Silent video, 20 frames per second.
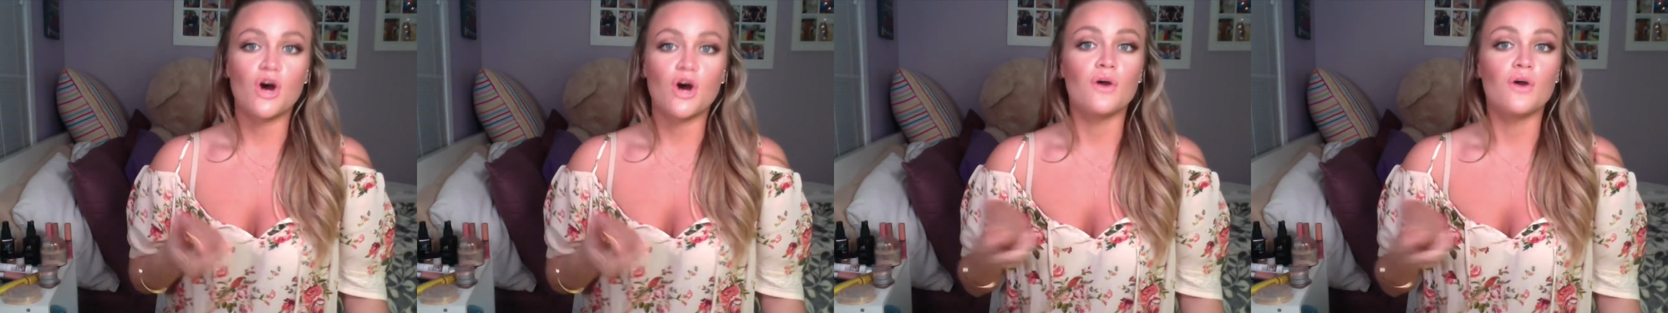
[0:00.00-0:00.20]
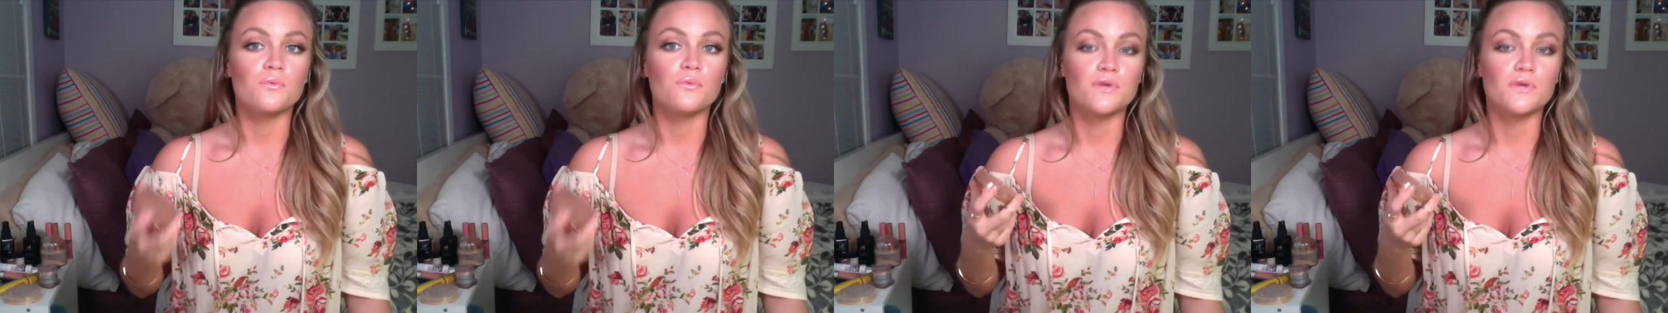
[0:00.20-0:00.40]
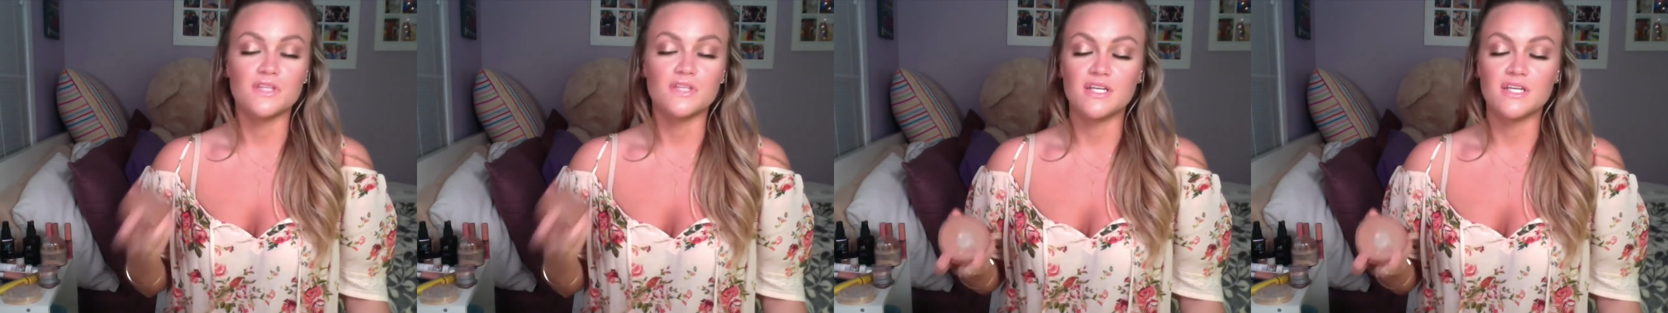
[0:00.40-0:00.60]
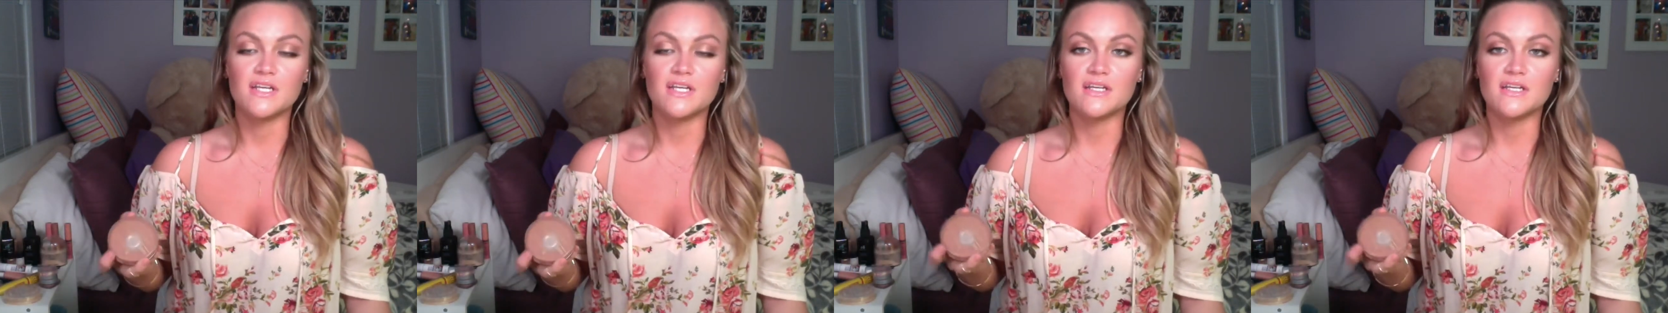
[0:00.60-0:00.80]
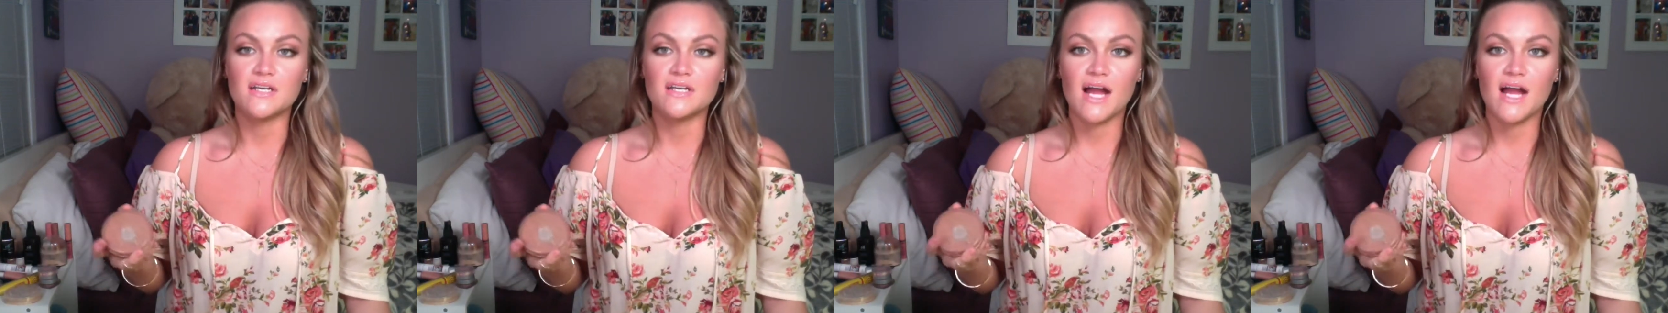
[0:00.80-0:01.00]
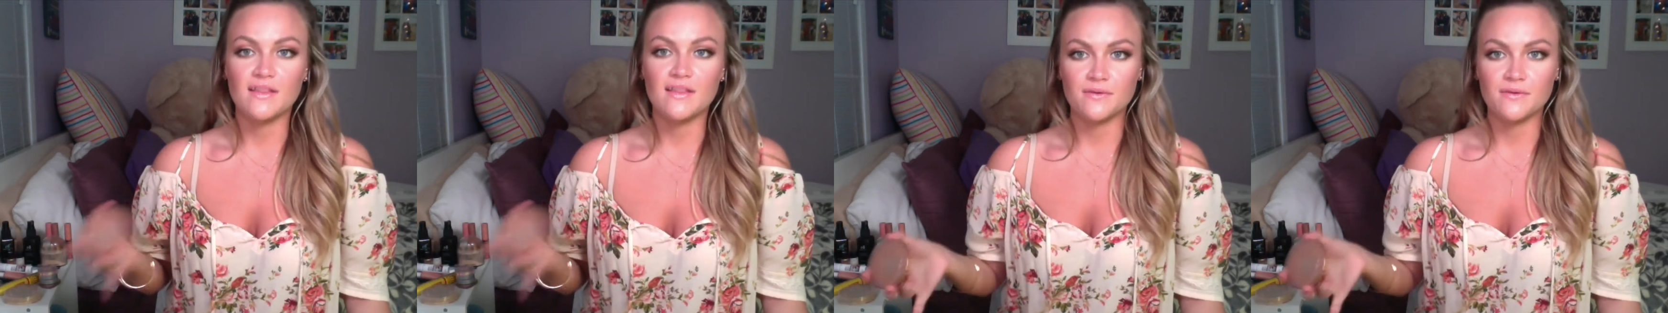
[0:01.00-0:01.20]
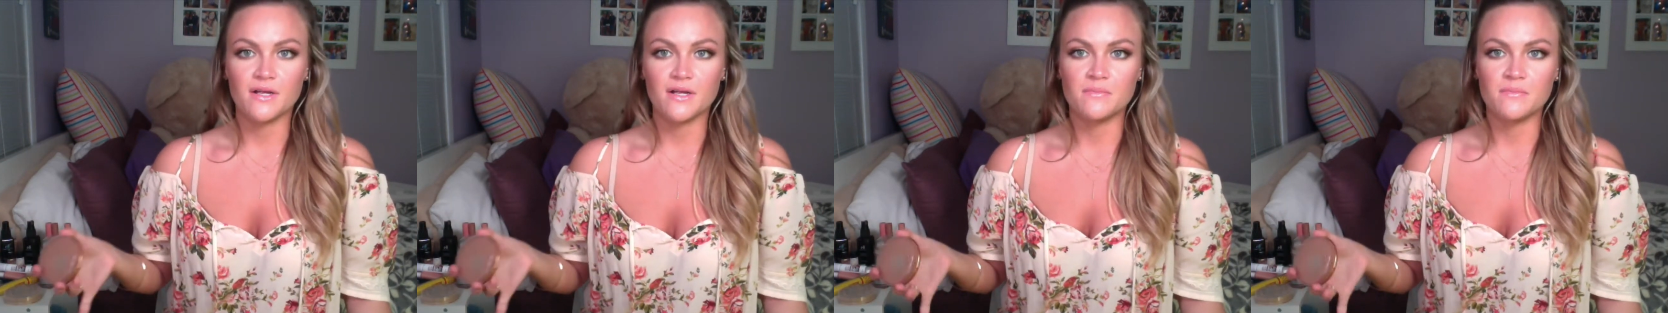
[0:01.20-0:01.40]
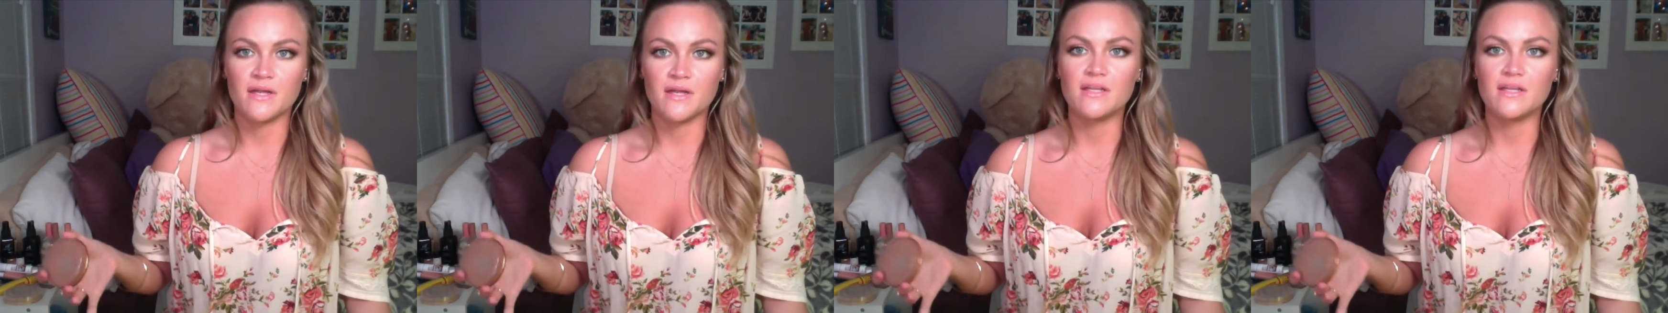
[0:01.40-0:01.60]
are really highly
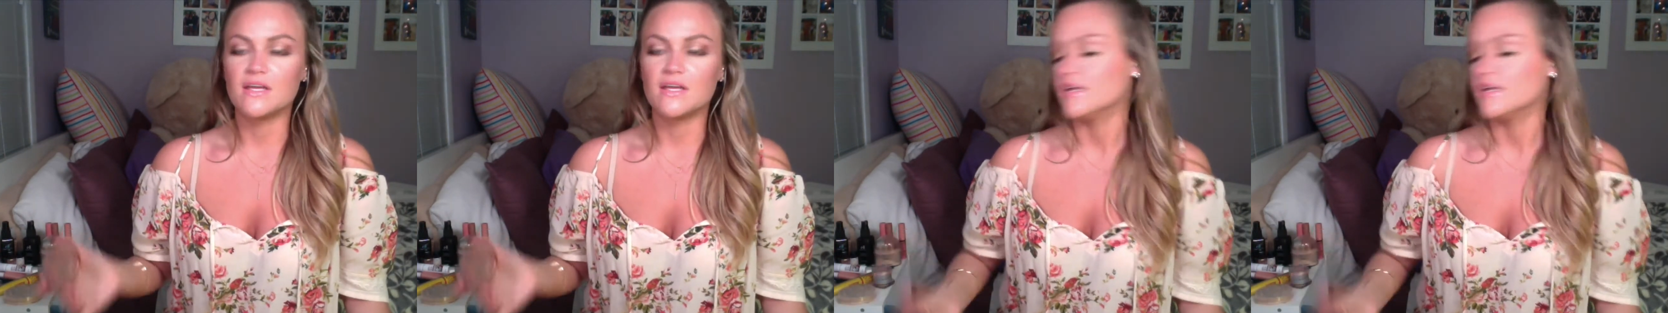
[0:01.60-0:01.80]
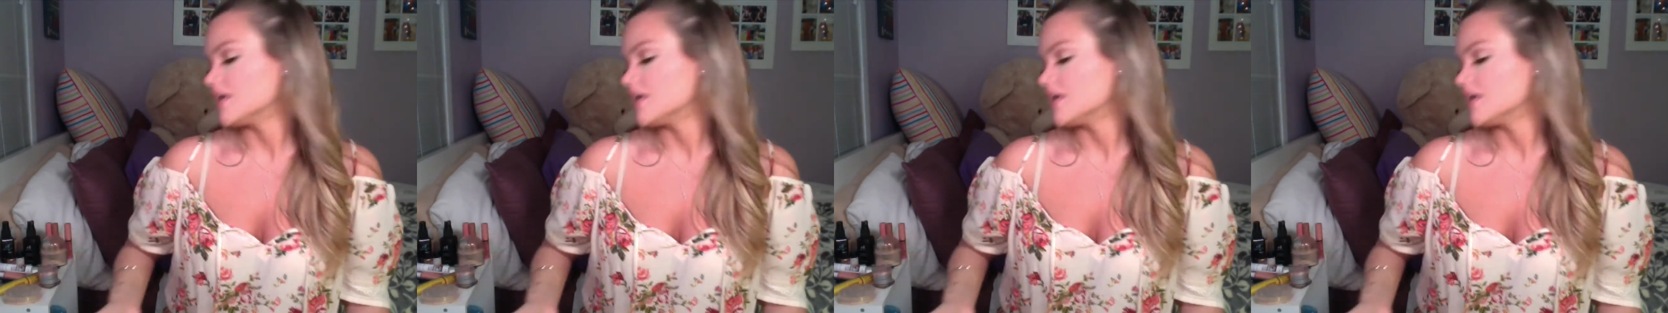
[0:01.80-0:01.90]
recommended,